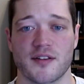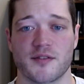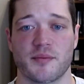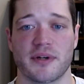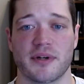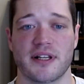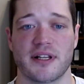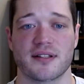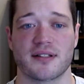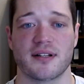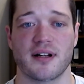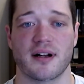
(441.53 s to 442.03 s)
but
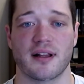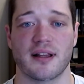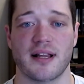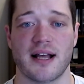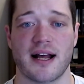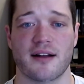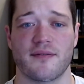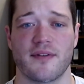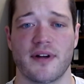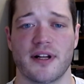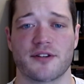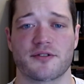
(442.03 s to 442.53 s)
he's done a lot
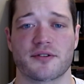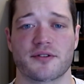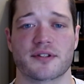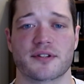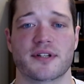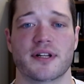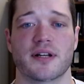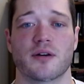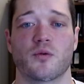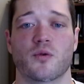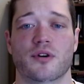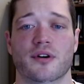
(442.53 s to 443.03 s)
of
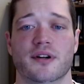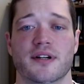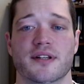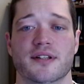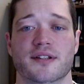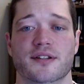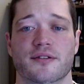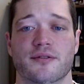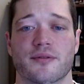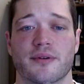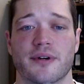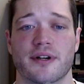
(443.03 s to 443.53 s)
interesting work in
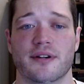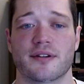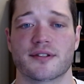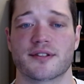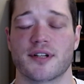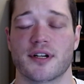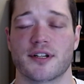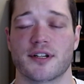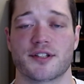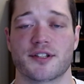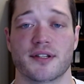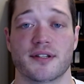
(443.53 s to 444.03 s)
his career,
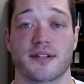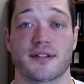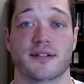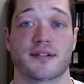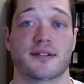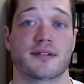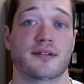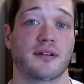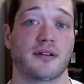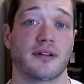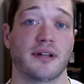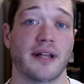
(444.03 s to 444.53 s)
such
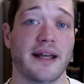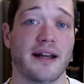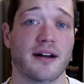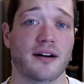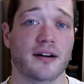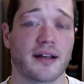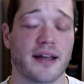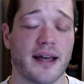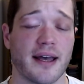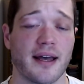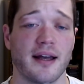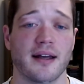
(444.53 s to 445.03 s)
as Layer
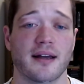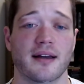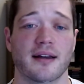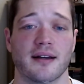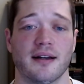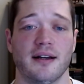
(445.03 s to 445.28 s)
Cake,